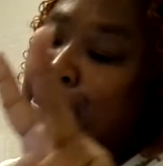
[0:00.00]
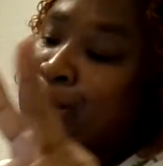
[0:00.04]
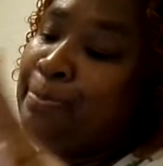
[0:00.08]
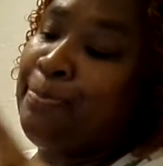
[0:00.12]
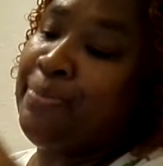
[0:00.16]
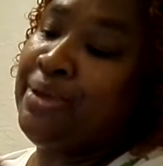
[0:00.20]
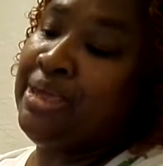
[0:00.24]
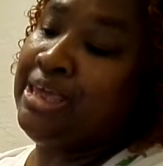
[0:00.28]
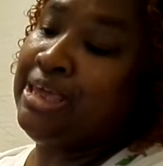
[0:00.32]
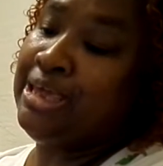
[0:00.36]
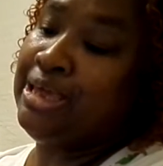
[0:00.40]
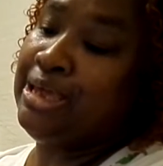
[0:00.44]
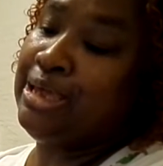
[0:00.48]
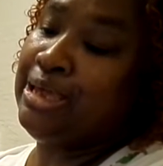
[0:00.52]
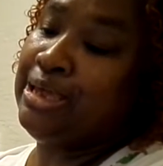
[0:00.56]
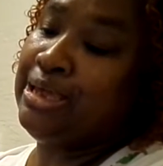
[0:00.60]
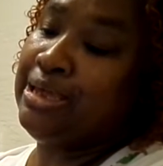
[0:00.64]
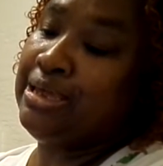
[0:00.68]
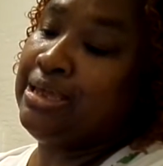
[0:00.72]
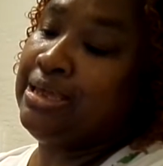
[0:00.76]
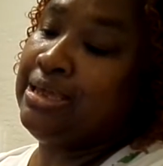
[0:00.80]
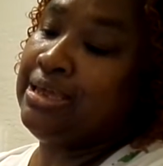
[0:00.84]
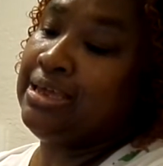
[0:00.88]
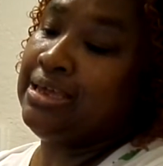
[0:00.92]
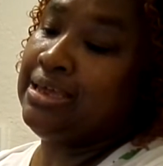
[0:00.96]

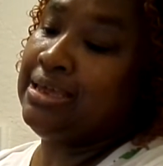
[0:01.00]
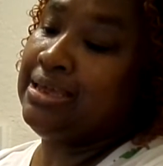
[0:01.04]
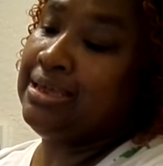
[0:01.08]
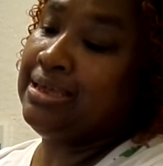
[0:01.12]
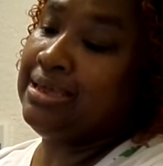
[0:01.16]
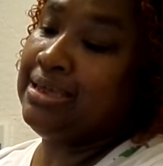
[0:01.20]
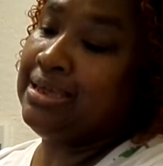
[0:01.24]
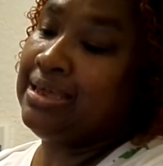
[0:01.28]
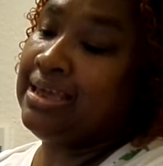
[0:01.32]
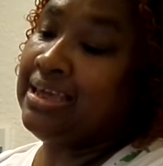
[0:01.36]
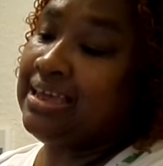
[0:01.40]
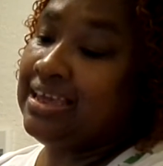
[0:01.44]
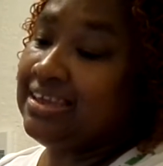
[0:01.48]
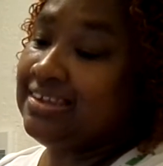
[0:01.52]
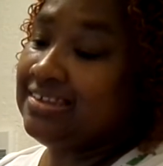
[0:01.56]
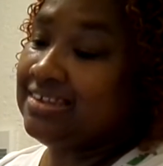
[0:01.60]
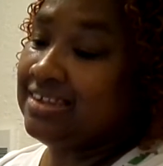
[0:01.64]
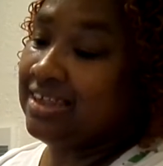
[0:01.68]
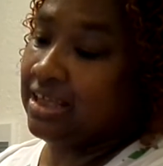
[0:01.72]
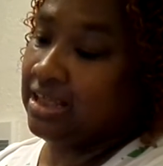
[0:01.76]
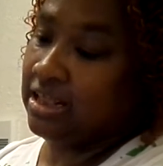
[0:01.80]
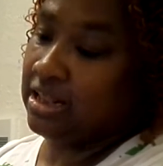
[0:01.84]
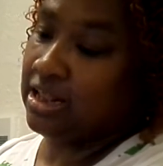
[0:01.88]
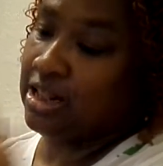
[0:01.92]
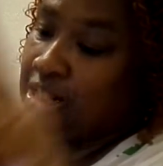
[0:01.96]
peace.
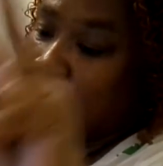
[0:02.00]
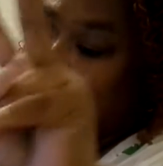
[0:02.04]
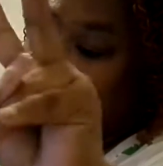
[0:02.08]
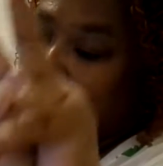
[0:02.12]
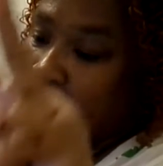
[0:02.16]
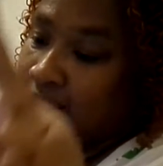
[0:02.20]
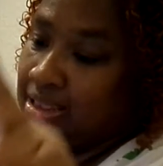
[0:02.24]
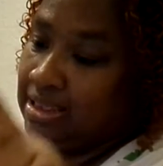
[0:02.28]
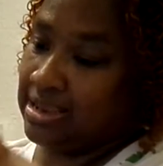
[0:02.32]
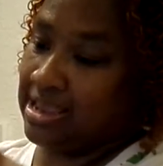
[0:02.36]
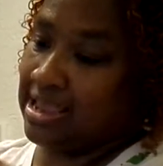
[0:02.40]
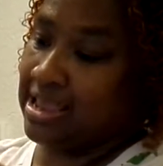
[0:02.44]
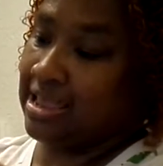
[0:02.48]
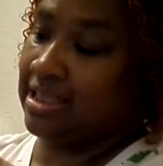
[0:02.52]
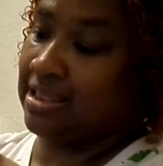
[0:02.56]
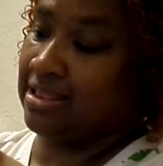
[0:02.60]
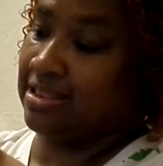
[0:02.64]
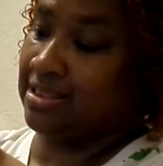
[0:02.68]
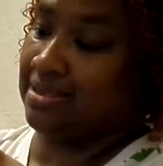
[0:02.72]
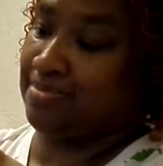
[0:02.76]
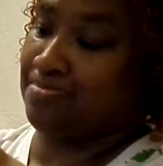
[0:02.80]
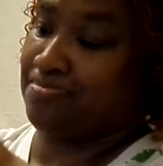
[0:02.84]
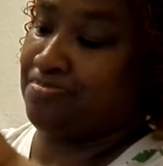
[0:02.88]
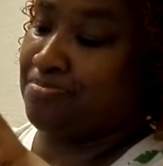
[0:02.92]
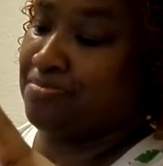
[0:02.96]

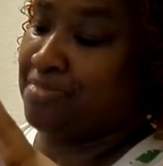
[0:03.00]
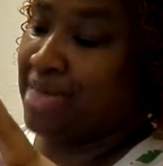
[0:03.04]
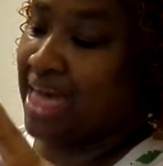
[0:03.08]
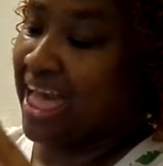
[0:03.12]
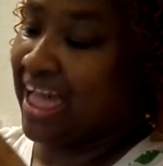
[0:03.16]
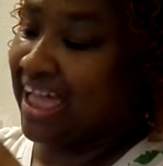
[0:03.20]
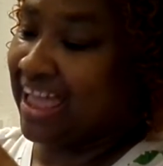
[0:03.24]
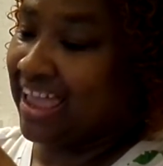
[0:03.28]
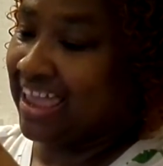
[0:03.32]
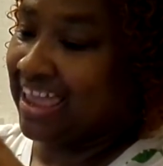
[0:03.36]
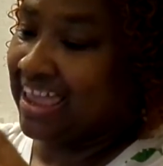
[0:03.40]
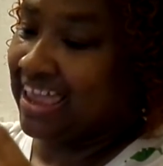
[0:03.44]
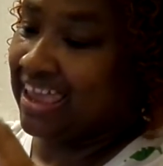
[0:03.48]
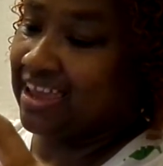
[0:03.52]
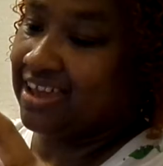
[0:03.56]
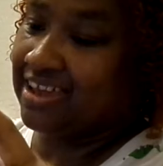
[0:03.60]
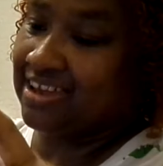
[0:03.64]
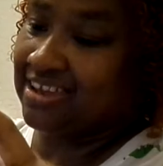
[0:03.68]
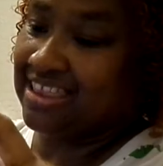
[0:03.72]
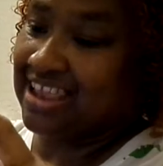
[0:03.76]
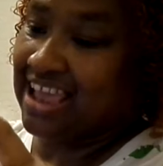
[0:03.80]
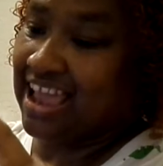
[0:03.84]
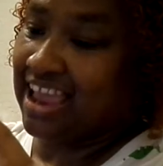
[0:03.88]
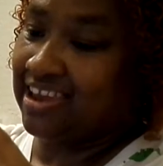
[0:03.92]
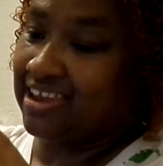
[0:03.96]
Bye. Good
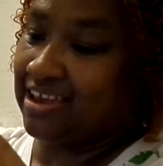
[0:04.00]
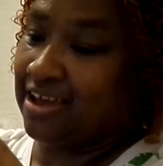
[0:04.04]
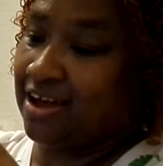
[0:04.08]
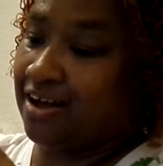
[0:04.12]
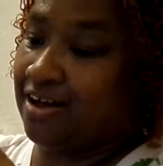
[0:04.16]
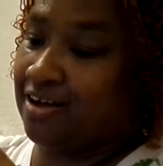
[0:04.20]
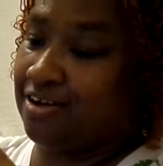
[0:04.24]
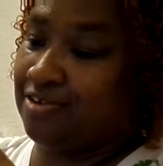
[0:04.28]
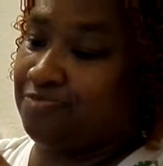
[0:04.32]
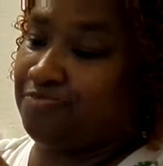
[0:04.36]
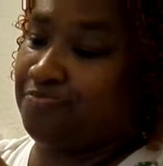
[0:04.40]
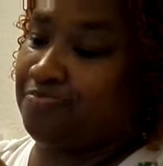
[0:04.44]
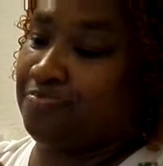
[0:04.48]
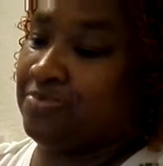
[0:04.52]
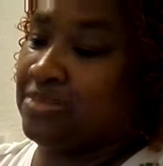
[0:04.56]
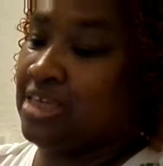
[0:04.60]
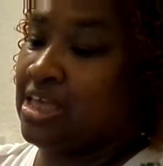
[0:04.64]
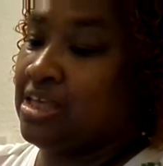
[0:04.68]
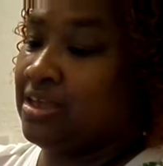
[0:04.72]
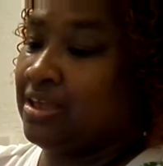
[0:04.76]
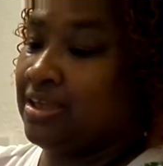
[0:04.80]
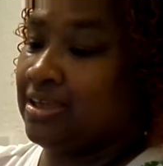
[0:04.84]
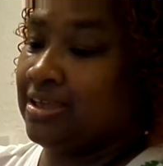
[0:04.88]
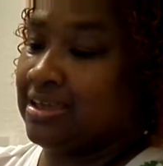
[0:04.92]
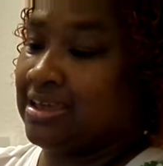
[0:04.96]
night, y'all.
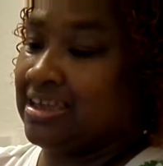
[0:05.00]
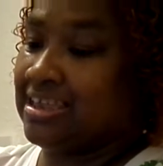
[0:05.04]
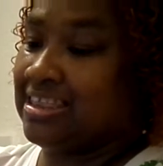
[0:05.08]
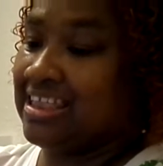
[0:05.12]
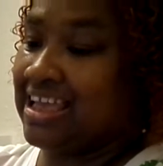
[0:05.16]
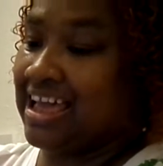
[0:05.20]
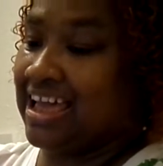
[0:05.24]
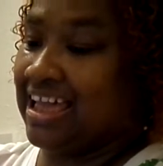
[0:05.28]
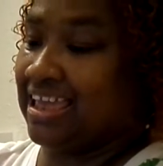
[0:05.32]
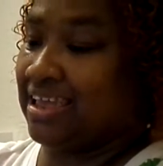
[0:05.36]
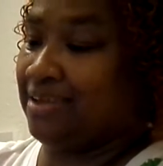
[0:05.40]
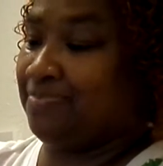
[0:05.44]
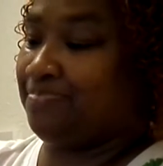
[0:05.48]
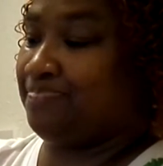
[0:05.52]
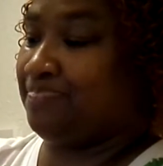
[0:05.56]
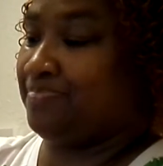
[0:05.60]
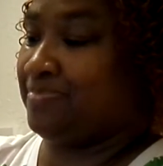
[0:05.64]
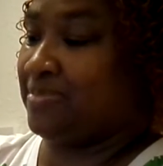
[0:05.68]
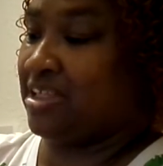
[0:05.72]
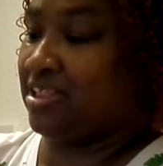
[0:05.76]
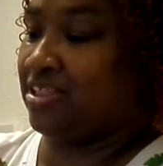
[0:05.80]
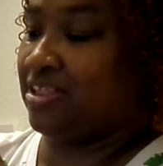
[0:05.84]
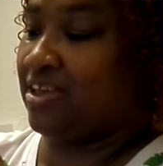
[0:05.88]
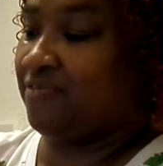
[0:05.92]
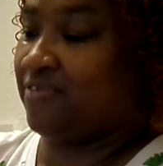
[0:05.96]
Good night.
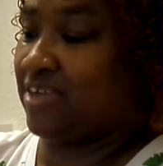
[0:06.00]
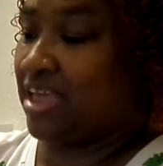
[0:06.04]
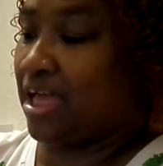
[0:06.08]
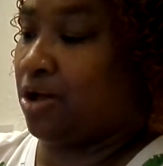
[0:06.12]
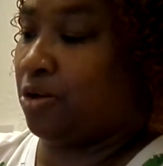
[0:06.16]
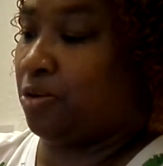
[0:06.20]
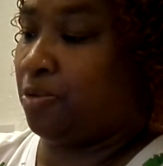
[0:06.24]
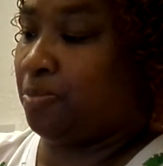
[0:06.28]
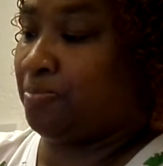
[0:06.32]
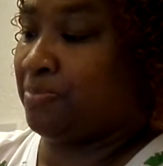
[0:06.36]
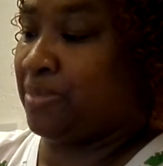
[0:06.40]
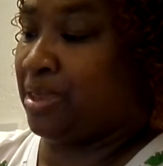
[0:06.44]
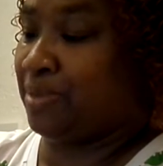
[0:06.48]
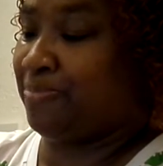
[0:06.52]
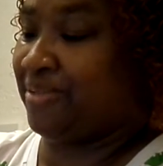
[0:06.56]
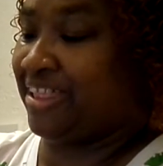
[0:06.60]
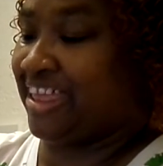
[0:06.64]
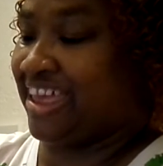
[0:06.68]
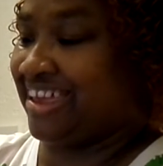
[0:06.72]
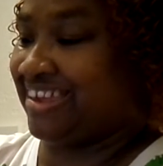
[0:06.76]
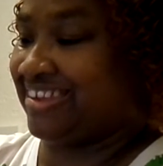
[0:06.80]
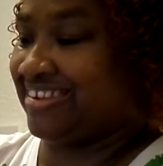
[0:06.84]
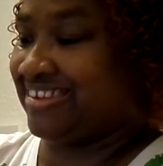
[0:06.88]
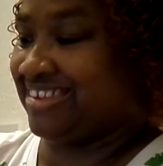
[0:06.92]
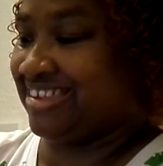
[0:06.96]
Love y'all. Be
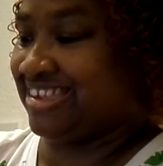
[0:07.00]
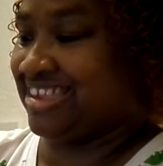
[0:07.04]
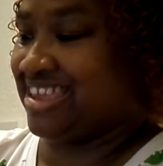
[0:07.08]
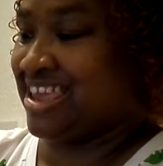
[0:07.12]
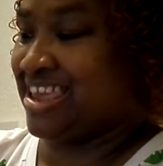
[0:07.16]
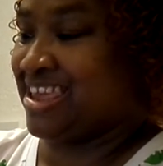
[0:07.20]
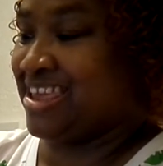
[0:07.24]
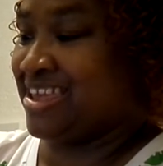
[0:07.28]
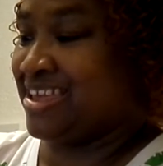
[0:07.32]
blessed.